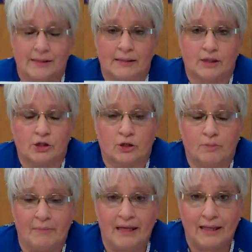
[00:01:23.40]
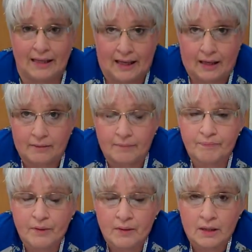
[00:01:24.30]
digital media.
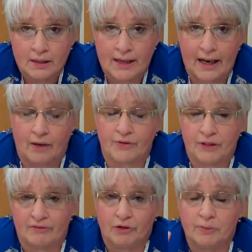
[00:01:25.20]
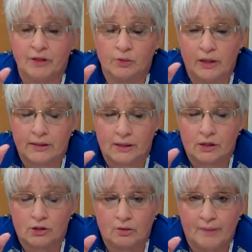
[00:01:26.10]
Now, the difference between
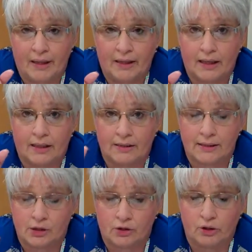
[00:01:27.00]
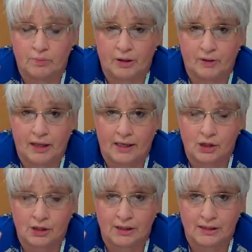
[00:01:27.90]
digital media and digital
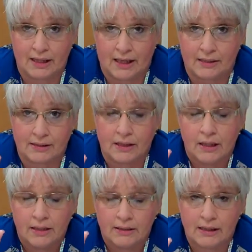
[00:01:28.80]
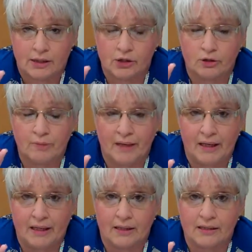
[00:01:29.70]
communication is this. Digital
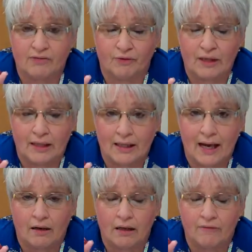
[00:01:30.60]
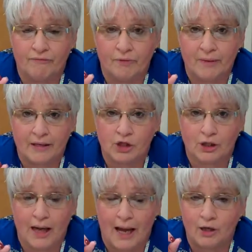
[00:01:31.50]
media is for getting out
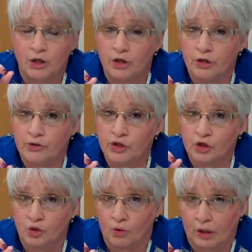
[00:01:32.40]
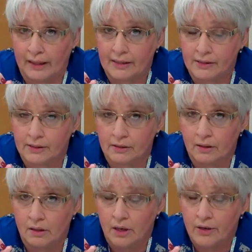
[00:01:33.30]
information and news stories.
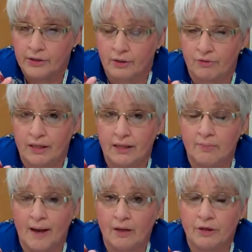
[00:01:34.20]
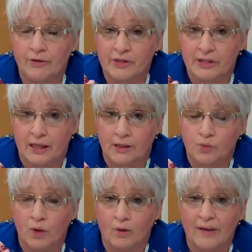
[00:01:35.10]
So think about those
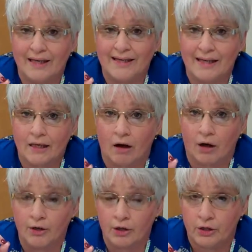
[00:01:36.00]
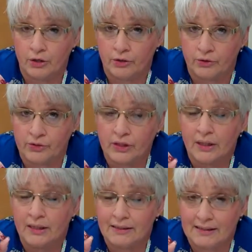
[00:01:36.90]
things where we get our news
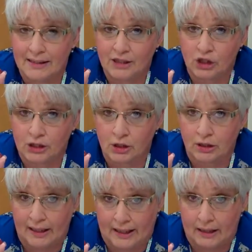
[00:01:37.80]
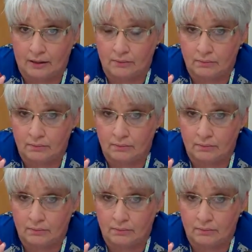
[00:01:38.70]
digitally